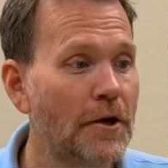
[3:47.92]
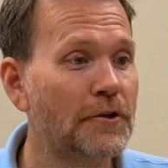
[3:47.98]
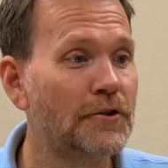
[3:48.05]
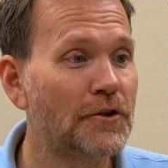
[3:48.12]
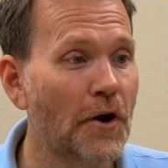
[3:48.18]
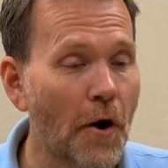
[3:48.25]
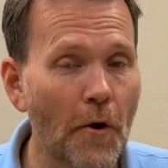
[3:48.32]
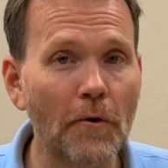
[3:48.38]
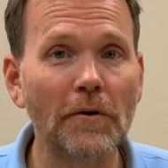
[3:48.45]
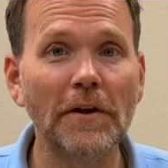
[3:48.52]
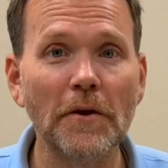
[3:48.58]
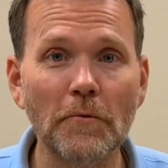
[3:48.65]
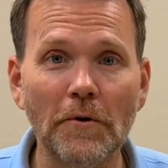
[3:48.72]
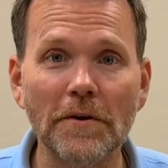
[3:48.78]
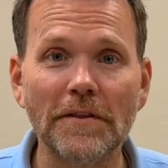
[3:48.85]

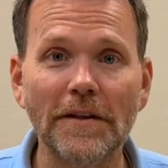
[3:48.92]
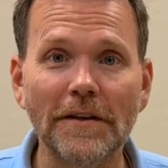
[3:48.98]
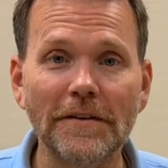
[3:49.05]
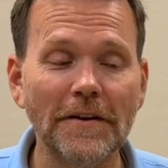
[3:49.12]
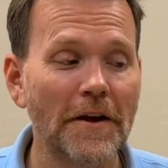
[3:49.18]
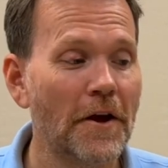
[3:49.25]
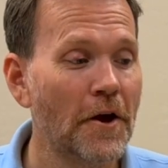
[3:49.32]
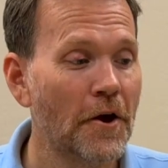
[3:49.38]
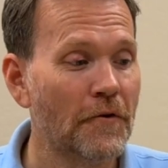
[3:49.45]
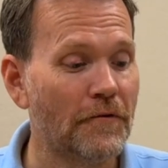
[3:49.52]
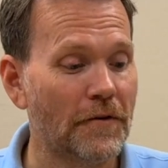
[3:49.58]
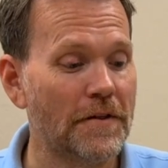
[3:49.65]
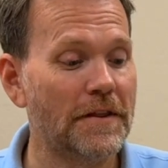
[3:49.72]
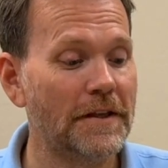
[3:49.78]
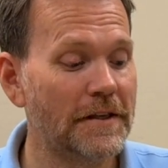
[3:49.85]
totally worth it
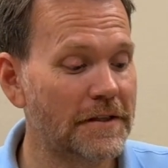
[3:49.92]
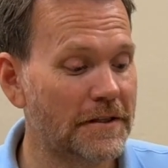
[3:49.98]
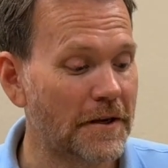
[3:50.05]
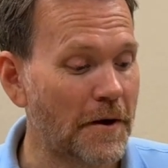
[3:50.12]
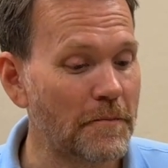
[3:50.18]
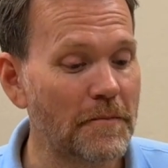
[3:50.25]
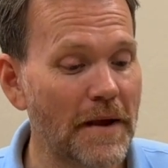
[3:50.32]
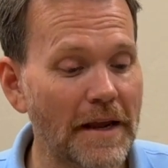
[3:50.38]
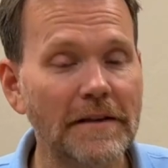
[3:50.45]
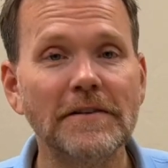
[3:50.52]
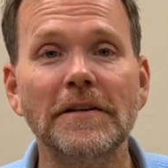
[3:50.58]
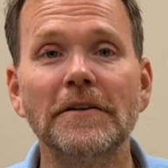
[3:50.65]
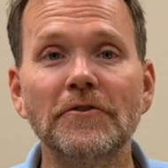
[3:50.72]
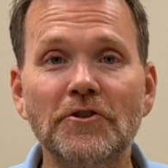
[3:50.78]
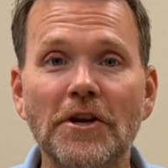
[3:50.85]
for this
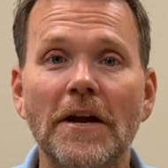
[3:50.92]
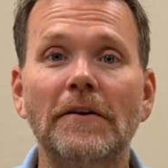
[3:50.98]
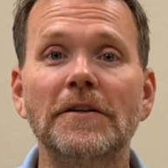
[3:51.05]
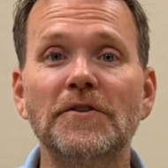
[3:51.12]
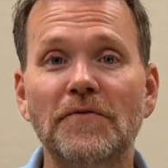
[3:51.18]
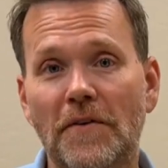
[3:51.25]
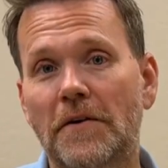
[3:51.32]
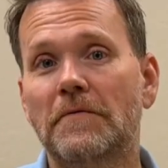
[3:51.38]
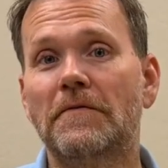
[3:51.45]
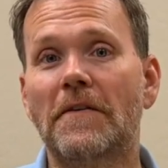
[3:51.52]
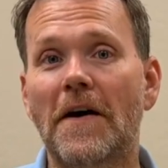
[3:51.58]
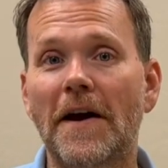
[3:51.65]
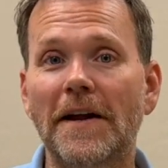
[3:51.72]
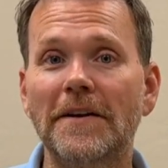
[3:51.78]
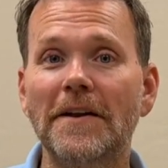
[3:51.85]
amazing Jared's Fun
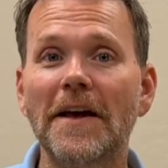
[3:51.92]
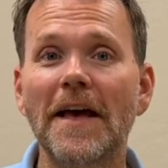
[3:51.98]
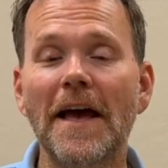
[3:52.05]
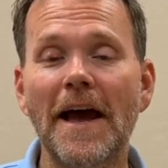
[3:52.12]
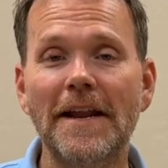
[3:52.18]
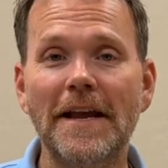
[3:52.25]
Find at